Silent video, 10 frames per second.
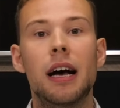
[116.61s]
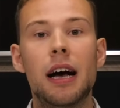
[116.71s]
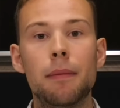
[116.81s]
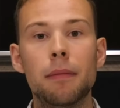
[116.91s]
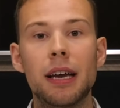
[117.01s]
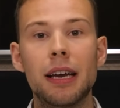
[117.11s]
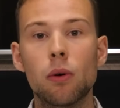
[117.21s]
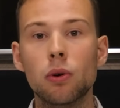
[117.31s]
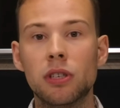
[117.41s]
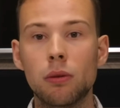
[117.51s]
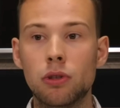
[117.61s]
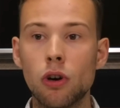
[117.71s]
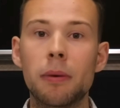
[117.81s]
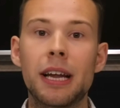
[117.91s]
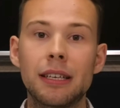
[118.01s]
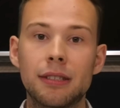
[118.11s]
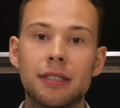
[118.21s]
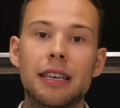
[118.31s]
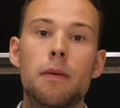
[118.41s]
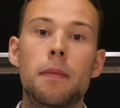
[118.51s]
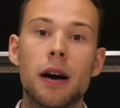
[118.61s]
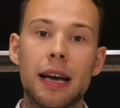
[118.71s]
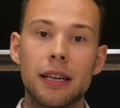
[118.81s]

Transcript: it also dominates the soundbar